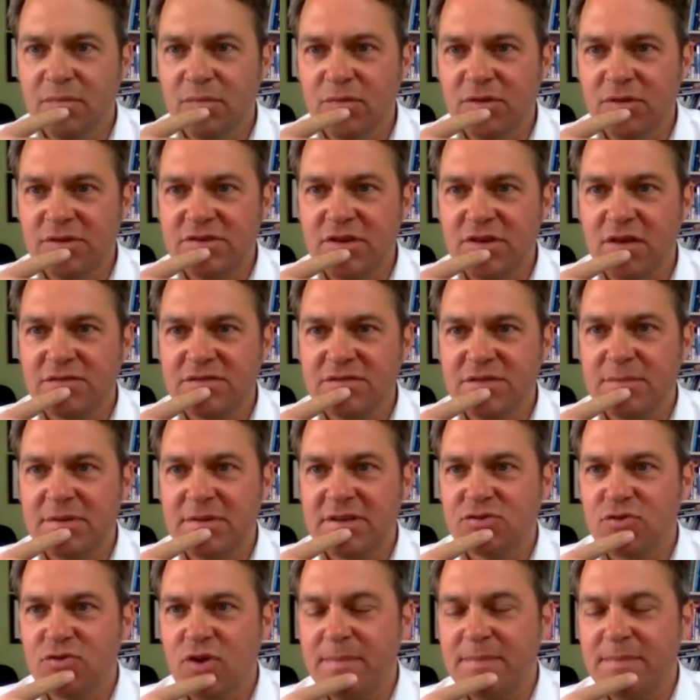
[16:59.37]
resolve some
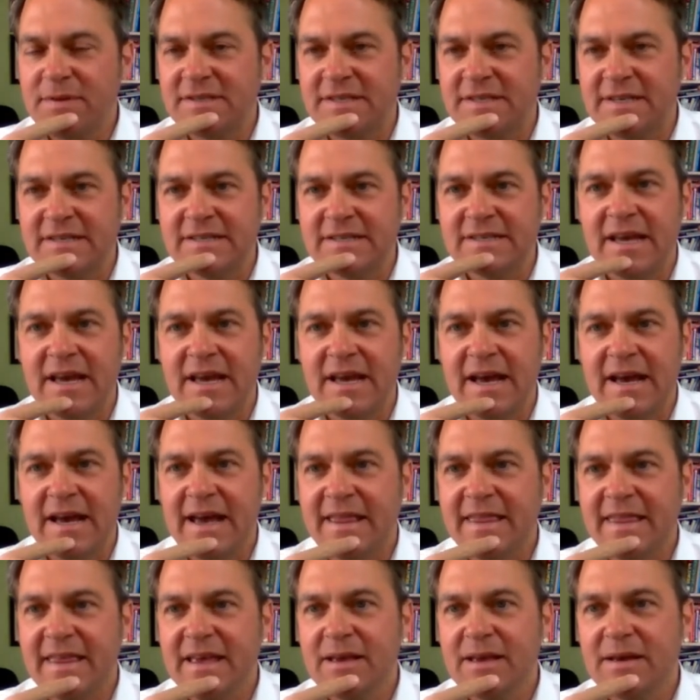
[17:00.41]
discrepancies.
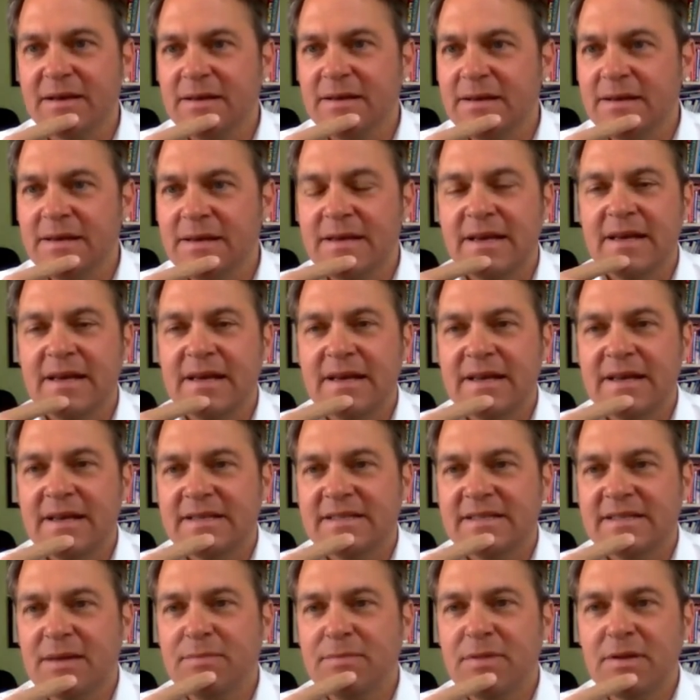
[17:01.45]
I think
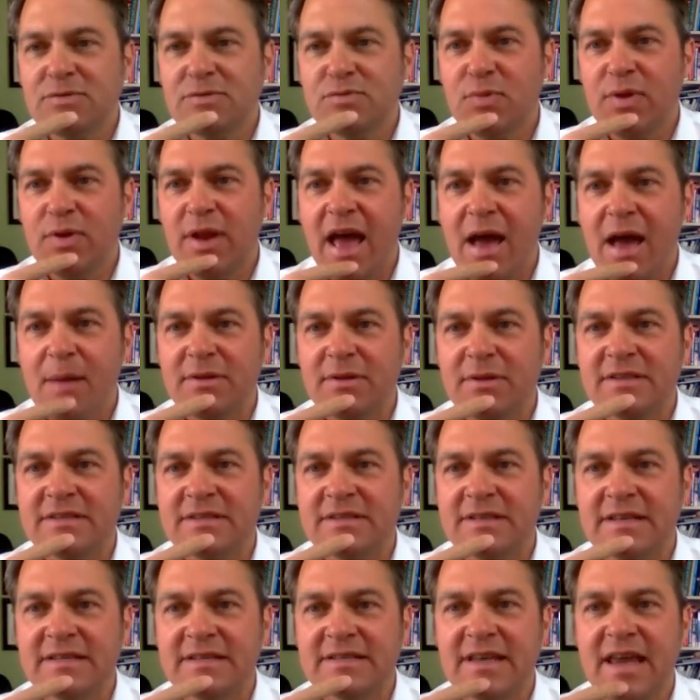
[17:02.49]
sometimes what
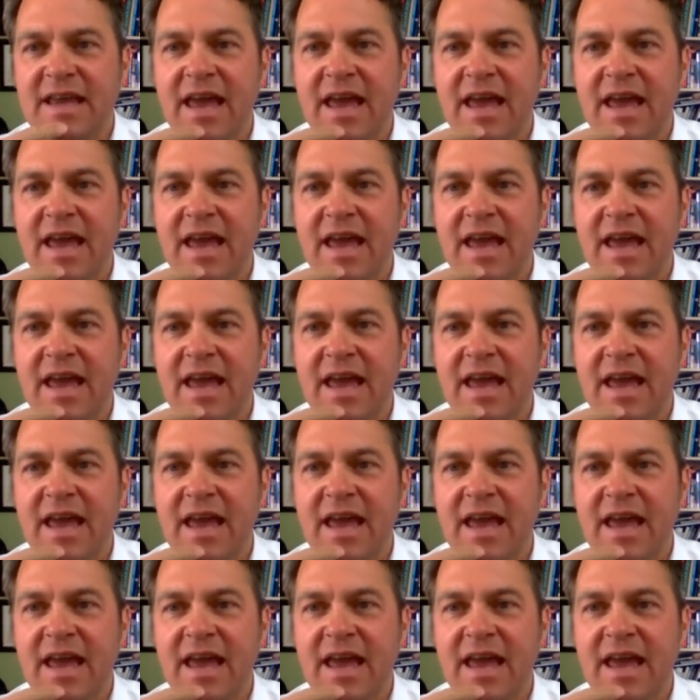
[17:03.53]
happens is